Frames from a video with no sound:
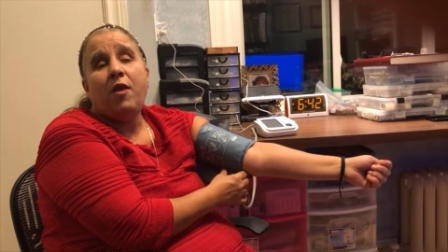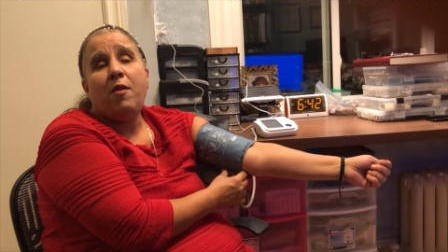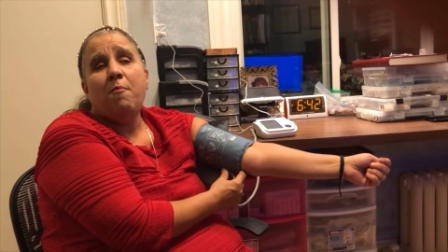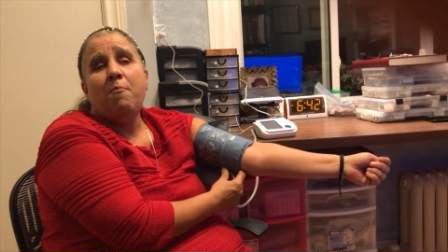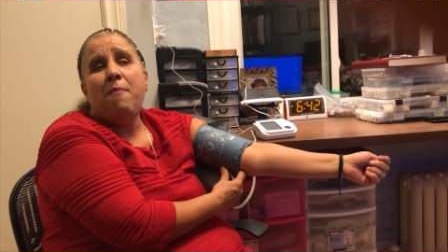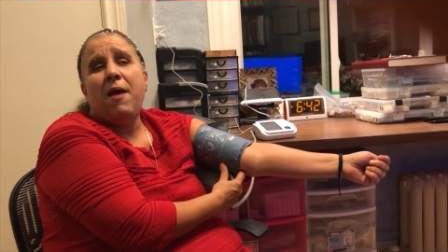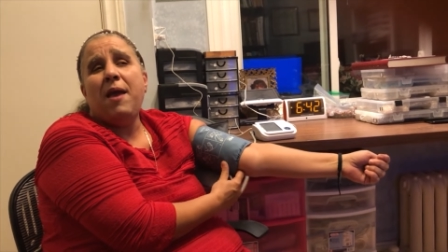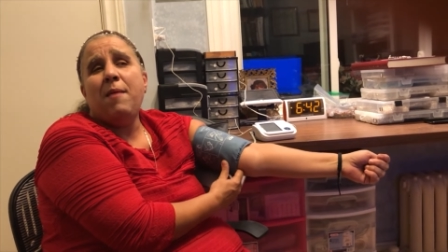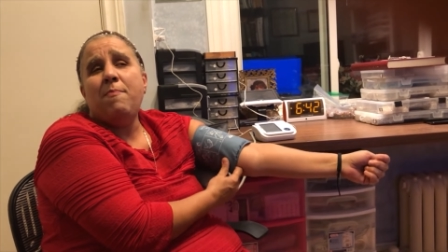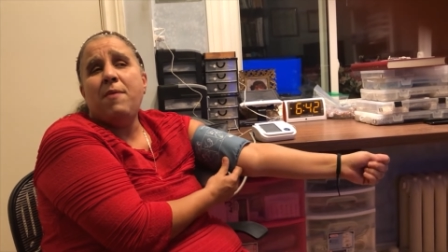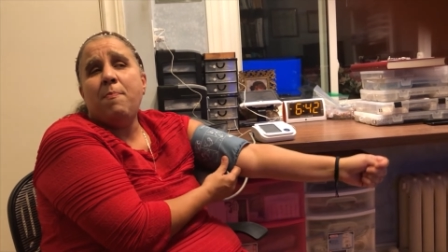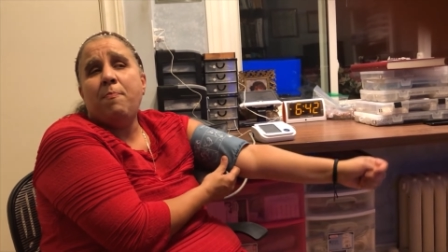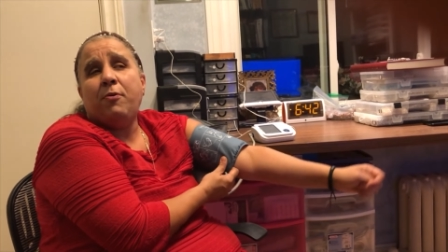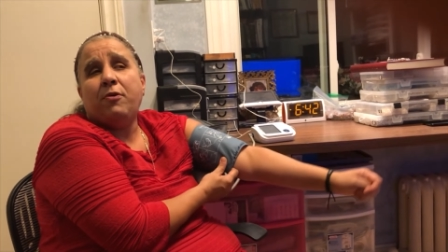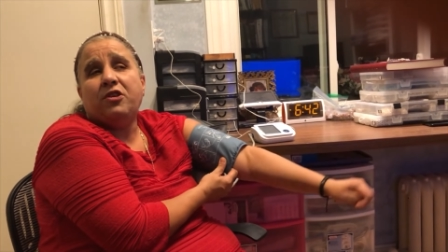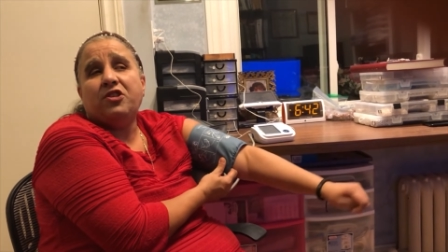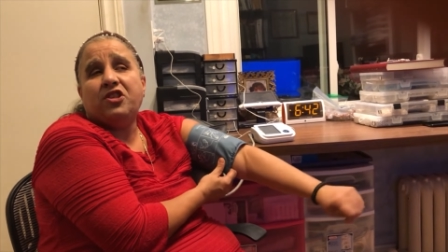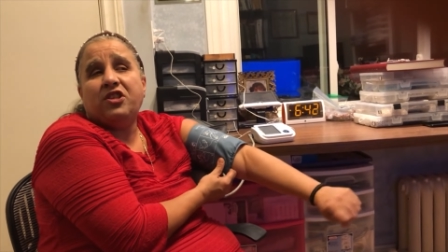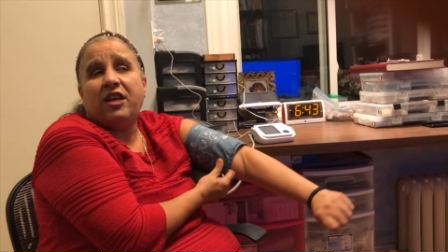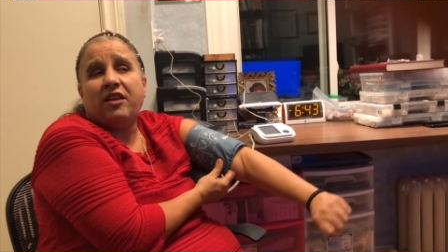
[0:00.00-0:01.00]
maybe put
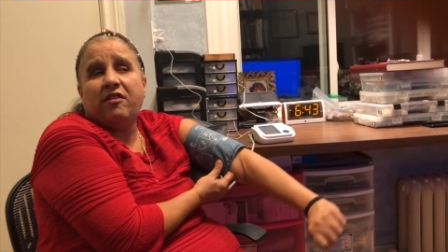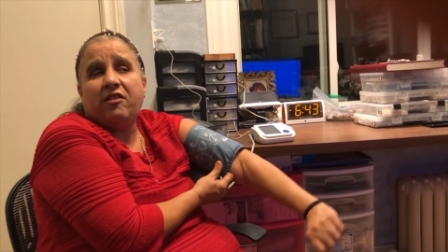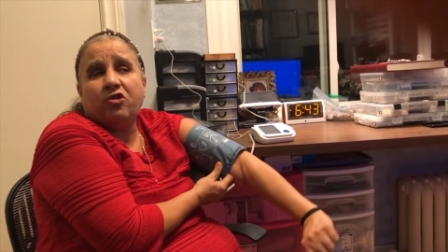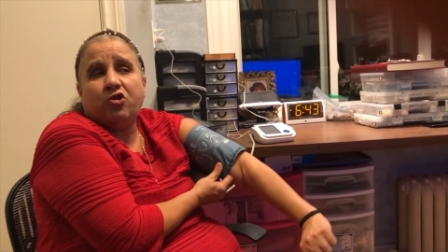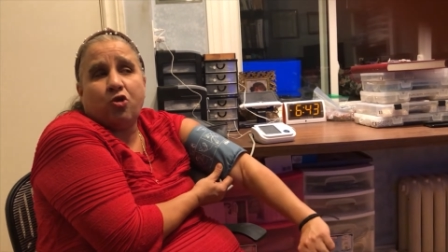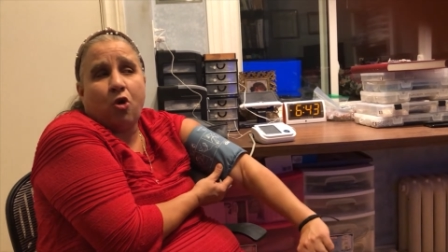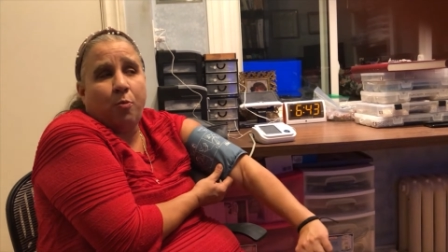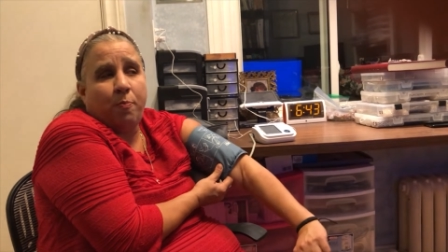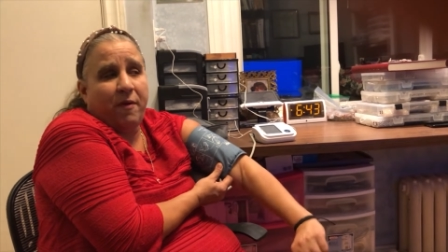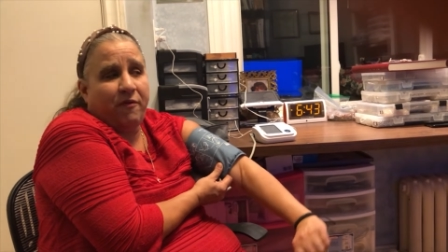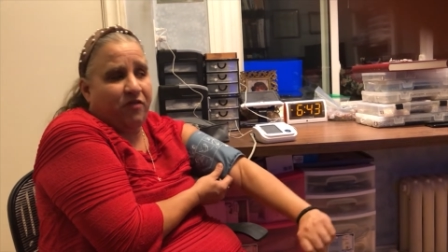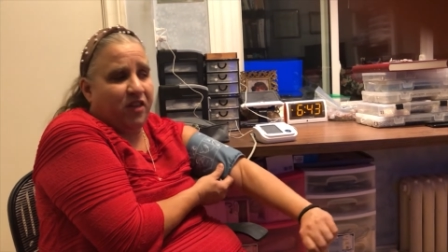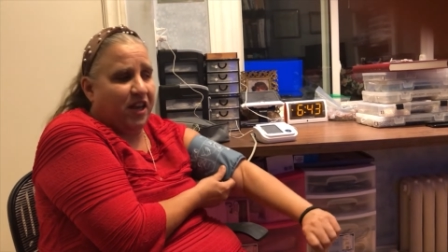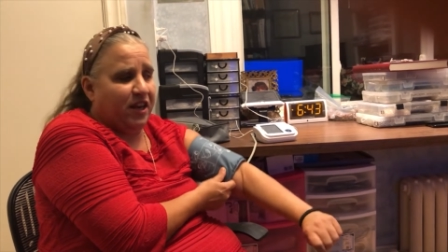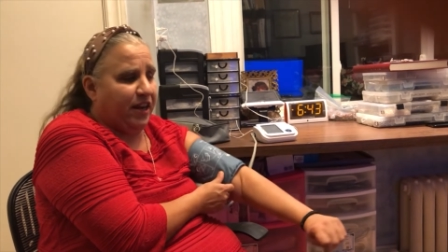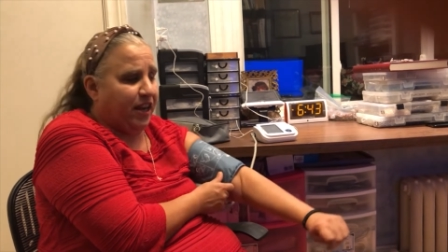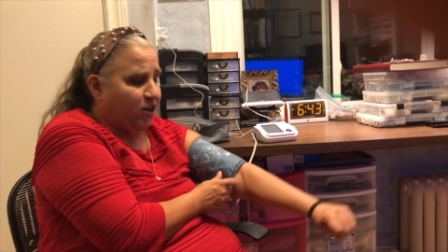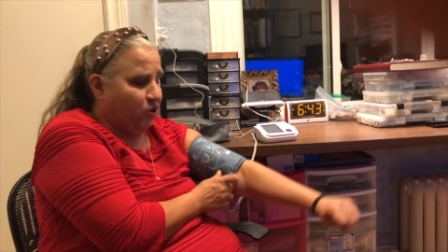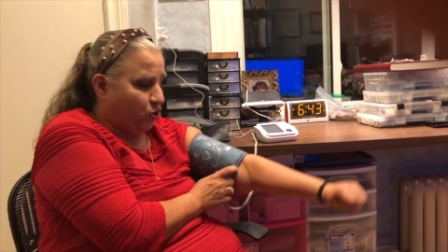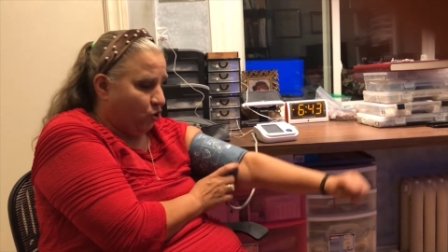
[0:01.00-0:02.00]
a stethoscope if they
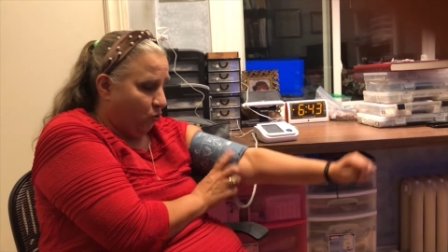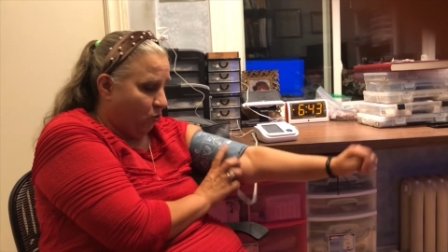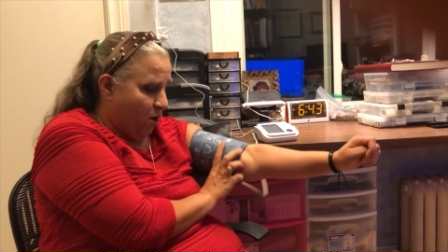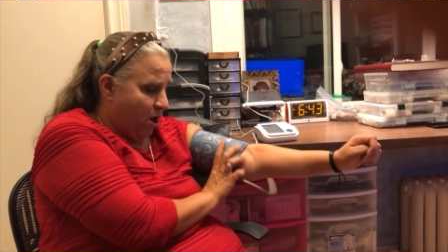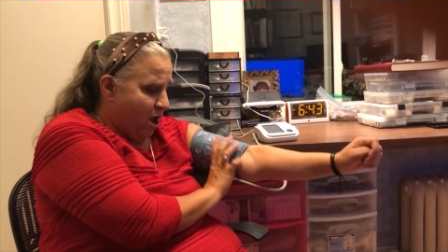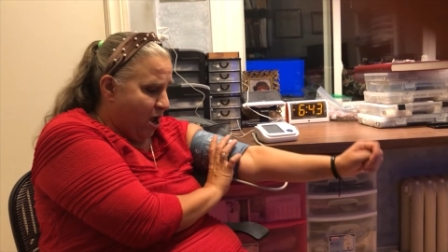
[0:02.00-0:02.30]
need to.